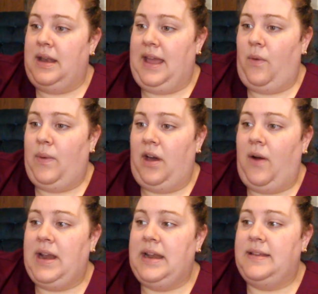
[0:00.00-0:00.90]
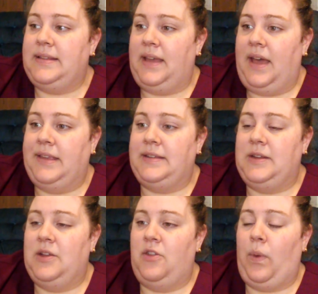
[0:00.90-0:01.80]
Now, we already
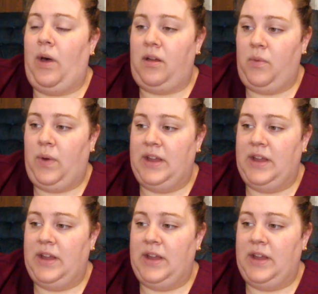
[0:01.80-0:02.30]
discussed the welcome